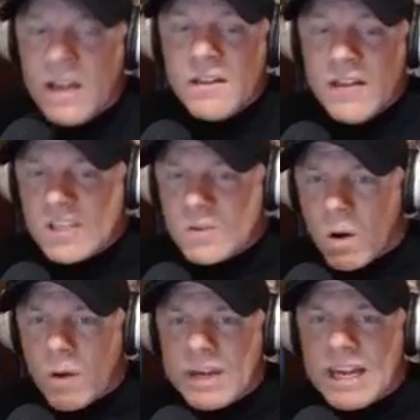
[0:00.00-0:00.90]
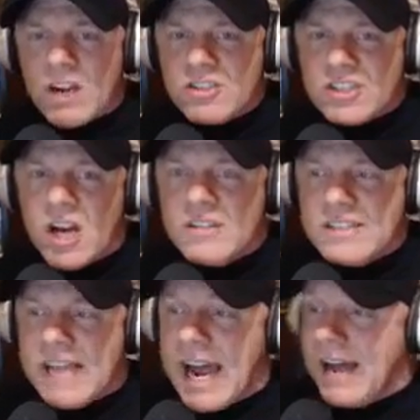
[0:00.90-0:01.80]
This is where we get our shirts
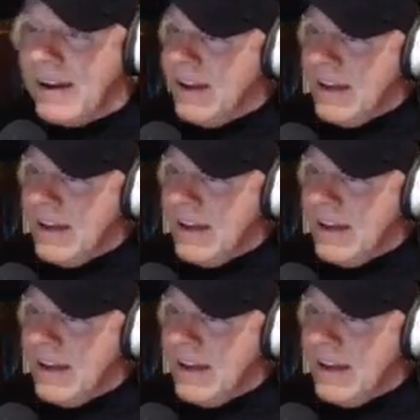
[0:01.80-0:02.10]
at.